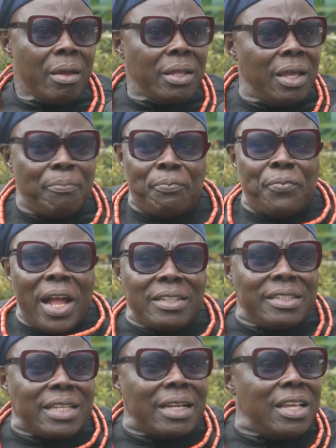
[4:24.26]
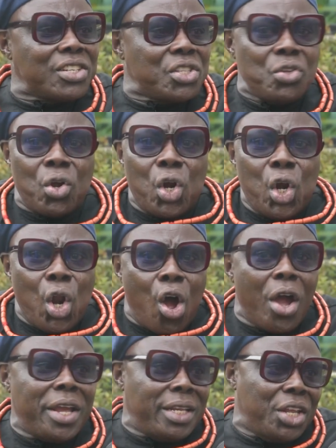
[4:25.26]
The fact is that there's no
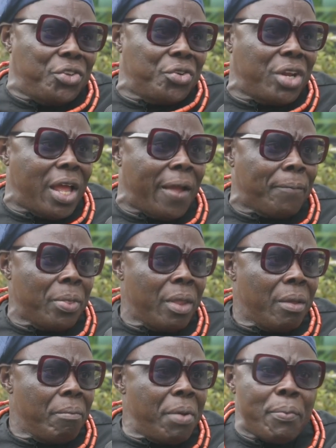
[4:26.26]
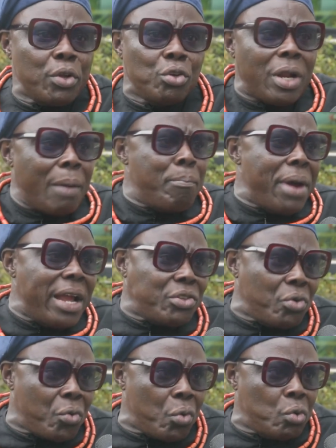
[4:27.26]
law in Nigeria. People don't abide
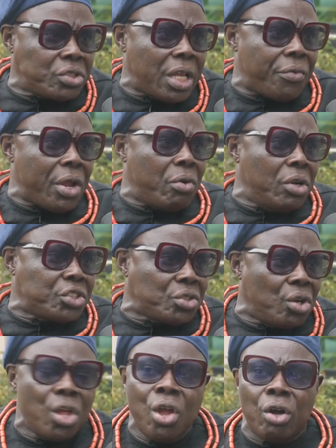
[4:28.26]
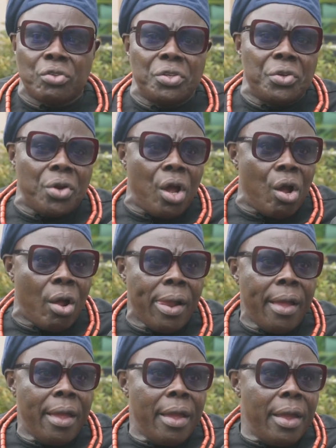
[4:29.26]
to rules and regulations or to the law.
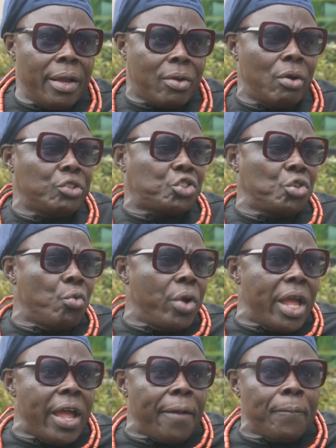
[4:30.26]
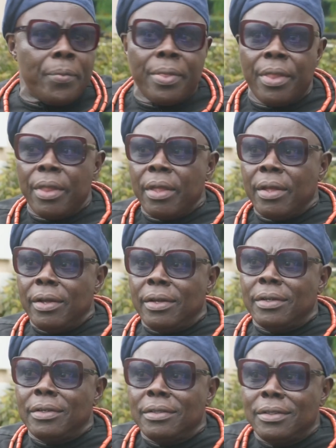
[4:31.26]
A country where
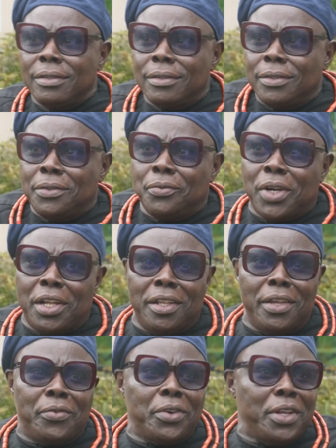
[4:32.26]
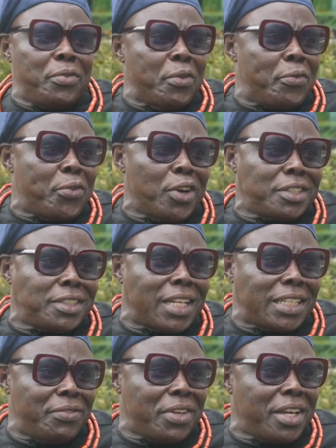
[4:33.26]
even if you forge
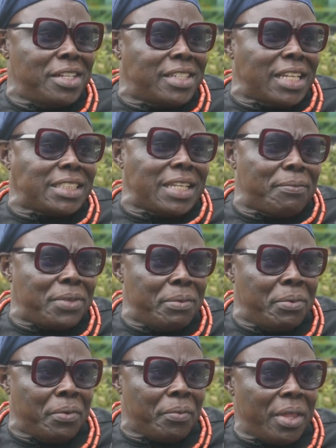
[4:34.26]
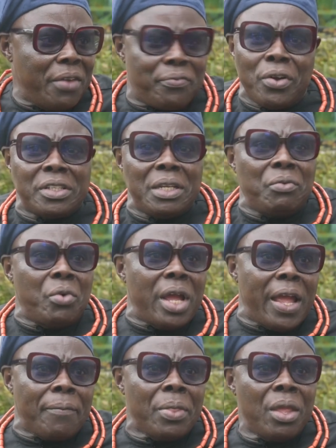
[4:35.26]
certificates, it's acceptable. A fortune
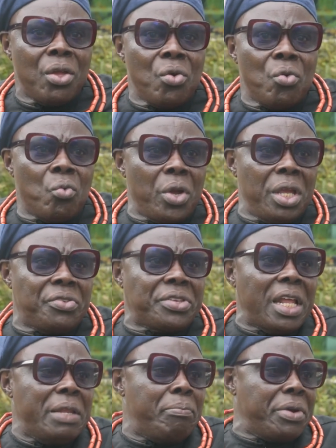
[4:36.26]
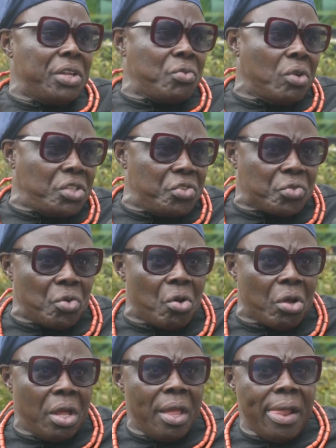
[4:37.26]
where we celebrate what is wrong.